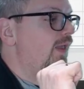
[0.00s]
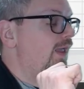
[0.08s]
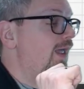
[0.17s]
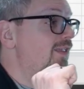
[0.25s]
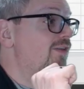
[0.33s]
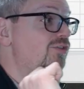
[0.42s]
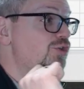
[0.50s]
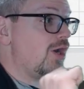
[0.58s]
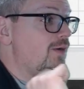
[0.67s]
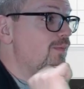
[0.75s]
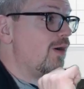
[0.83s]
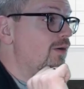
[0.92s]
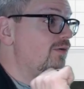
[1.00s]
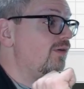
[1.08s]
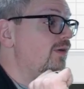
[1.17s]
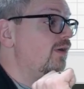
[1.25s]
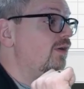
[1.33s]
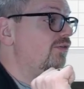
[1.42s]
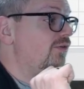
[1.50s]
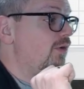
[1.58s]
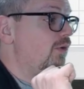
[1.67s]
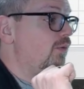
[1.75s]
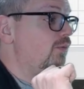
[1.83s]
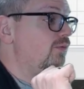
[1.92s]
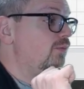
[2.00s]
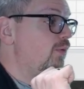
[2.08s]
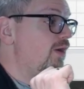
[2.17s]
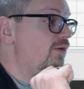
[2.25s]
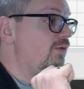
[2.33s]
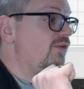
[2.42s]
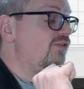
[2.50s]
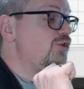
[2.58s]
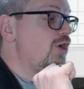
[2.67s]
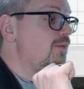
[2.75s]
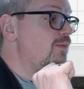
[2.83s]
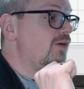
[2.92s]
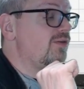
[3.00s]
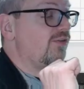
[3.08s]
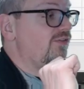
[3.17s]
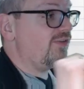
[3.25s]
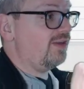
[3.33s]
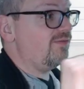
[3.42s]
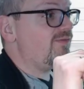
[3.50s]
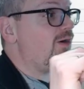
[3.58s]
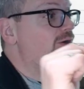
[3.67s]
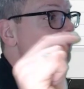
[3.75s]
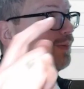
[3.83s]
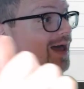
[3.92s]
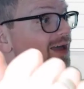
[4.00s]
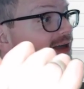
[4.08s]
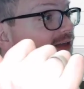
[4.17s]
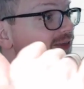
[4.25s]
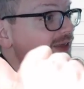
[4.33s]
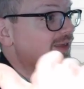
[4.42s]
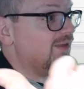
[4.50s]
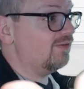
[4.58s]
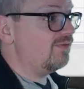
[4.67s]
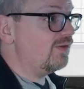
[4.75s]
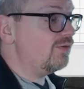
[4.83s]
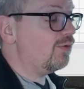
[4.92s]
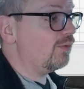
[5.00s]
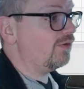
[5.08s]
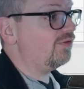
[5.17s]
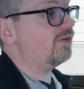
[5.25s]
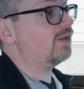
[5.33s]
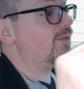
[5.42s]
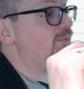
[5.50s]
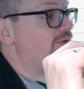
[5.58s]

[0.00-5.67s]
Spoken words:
and it's checkmarked. So whether it's checkmarked as default back on the inventory setup